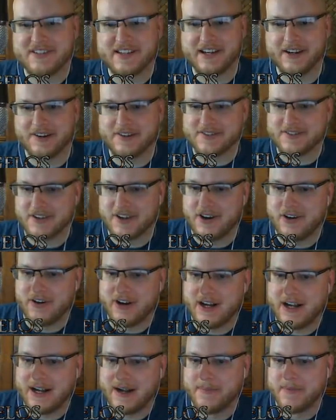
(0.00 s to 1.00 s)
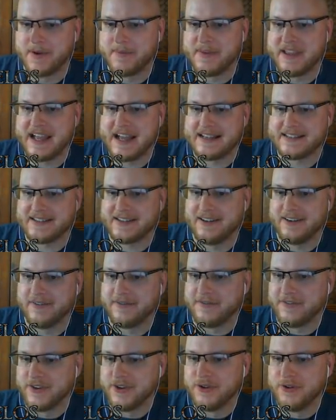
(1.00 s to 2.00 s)
here, so I'm going to be asking a
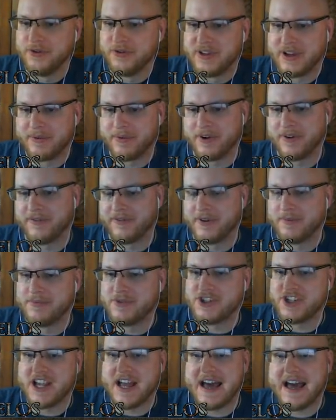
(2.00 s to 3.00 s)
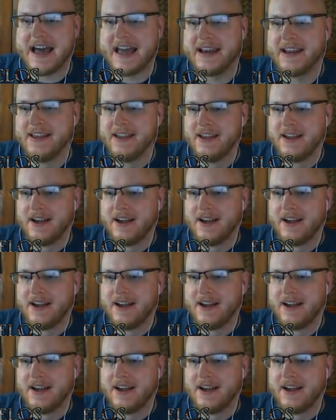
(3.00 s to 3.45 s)
few that were from chat.